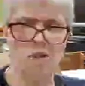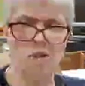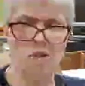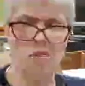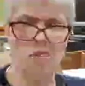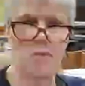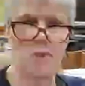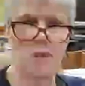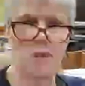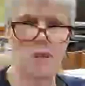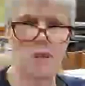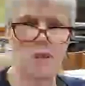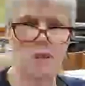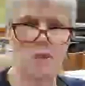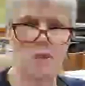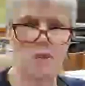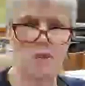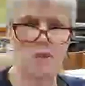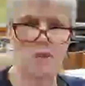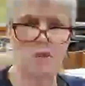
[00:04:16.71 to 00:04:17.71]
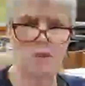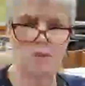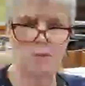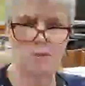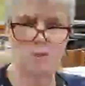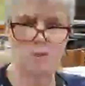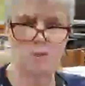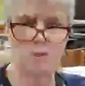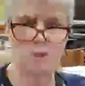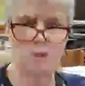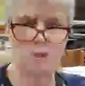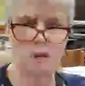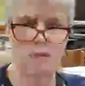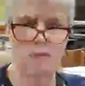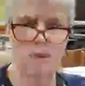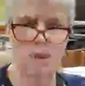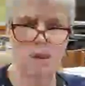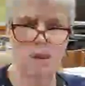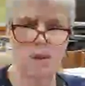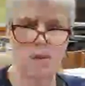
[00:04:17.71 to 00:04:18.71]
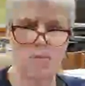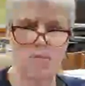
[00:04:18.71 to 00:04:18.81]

his feet into the soldier's stomach.